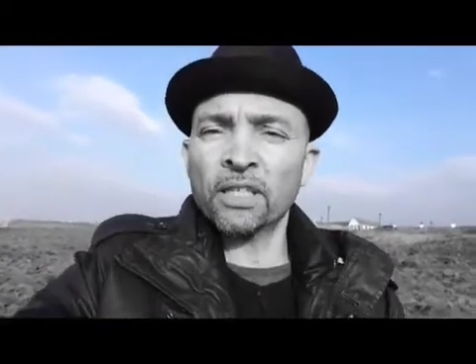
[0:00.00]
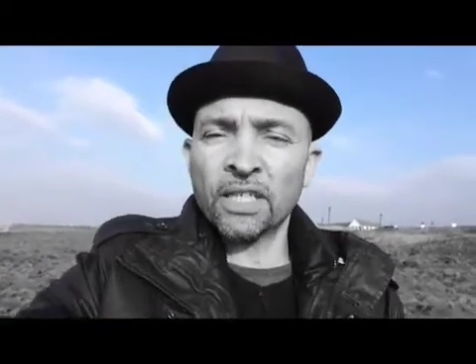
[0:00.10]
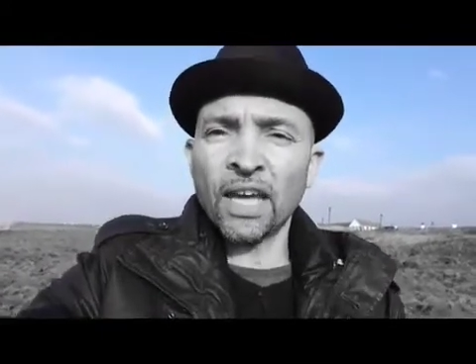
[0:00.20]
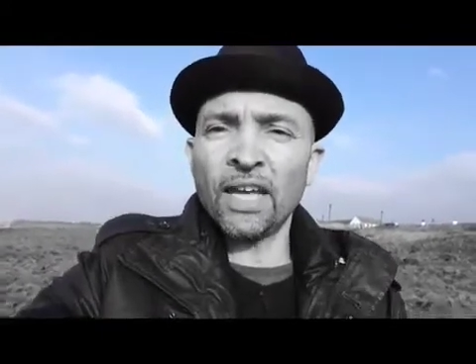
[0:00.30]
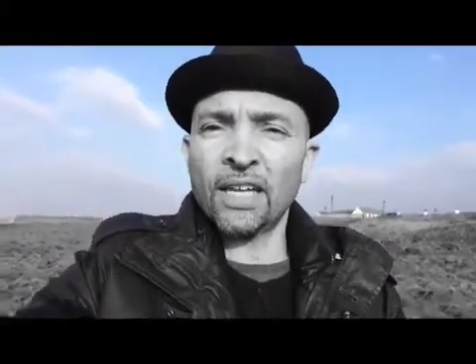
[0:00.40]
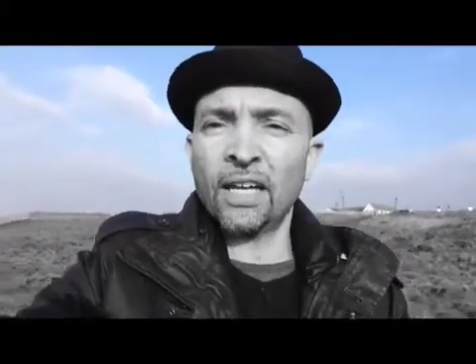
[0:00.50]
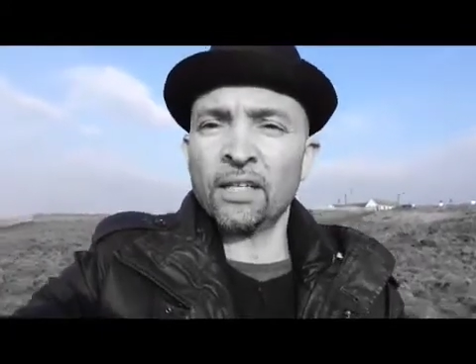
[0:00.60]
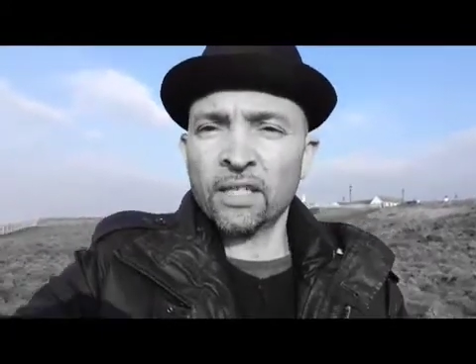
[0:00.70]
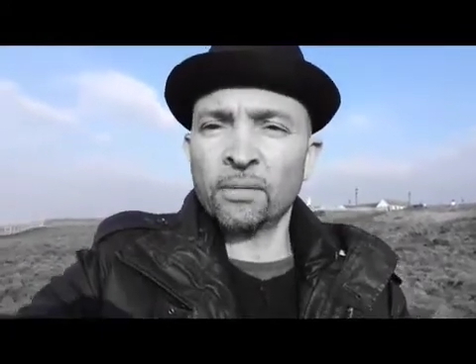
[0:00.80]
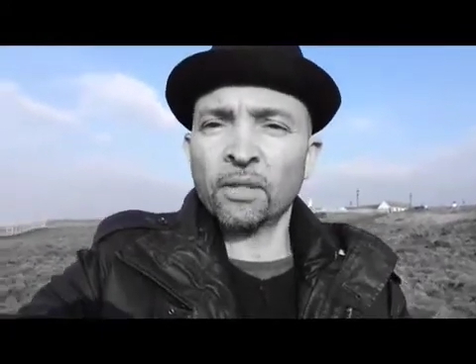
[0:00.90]
take in
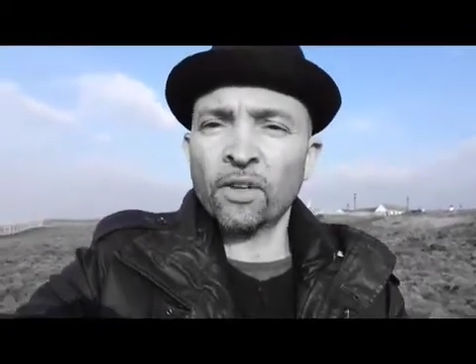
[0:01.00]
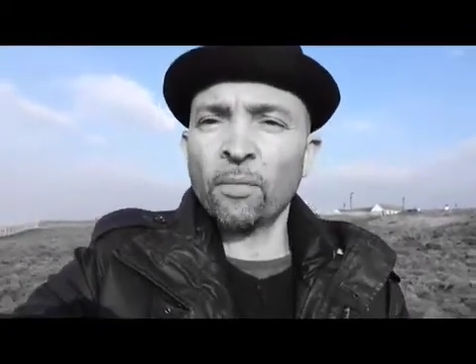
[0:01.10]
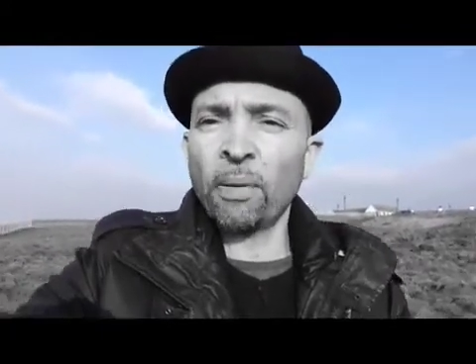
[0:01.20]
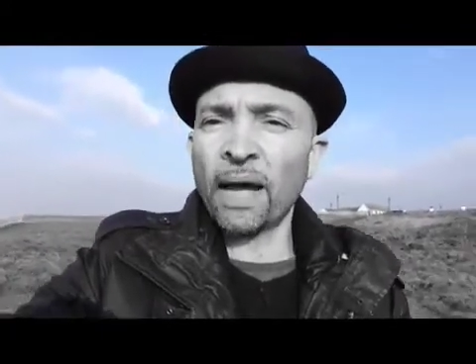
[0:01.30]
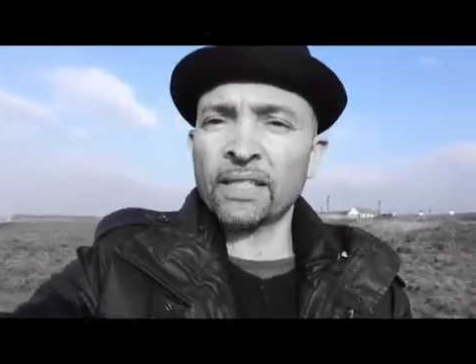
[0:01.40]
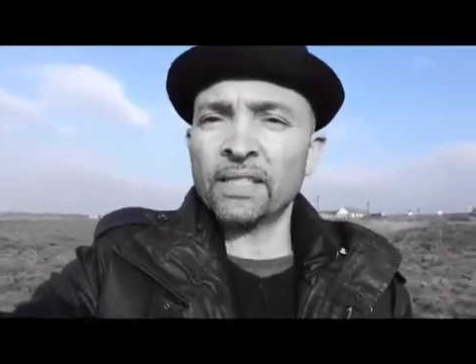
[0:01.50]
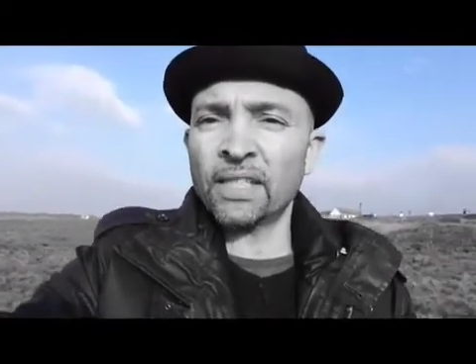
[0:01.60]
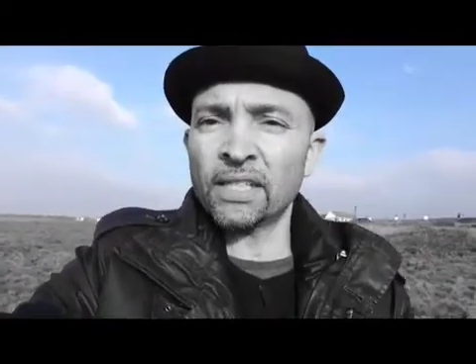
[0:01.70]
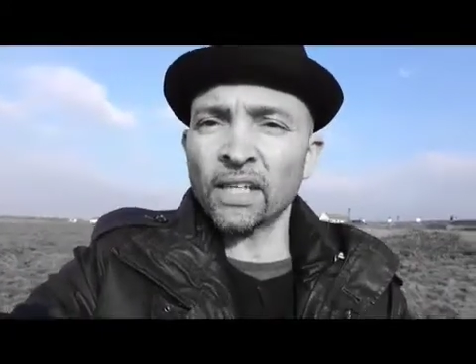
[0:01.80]
terms of capacity.